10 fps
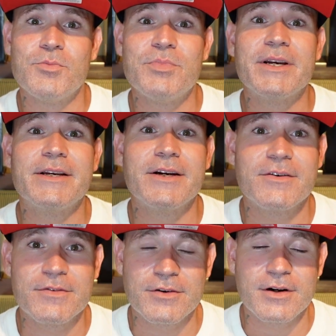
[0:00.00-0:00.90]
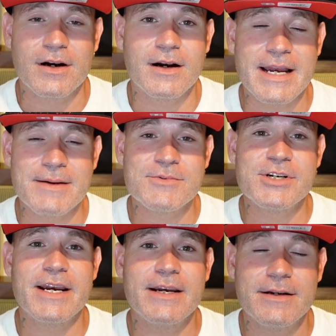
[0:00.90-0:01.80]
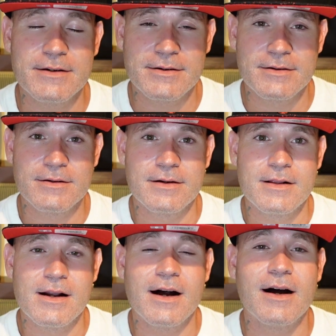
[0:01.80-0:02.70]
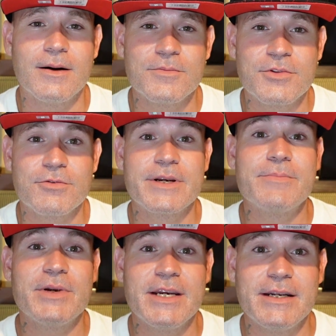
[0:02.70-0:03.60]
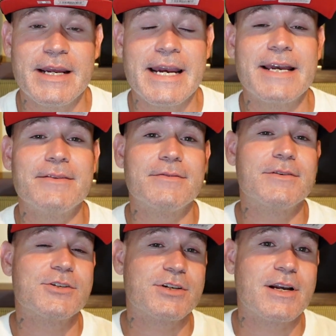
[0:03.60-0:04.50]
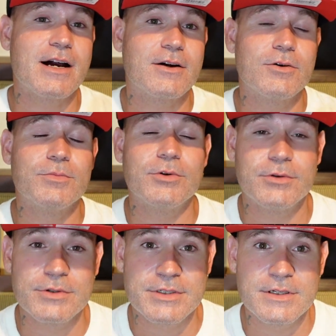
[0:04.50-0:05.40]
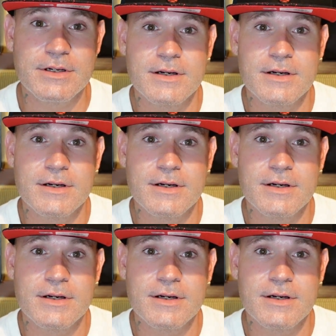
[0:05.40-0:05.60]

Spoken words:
big year for MJ, three-peat, and the Chicago Bulls.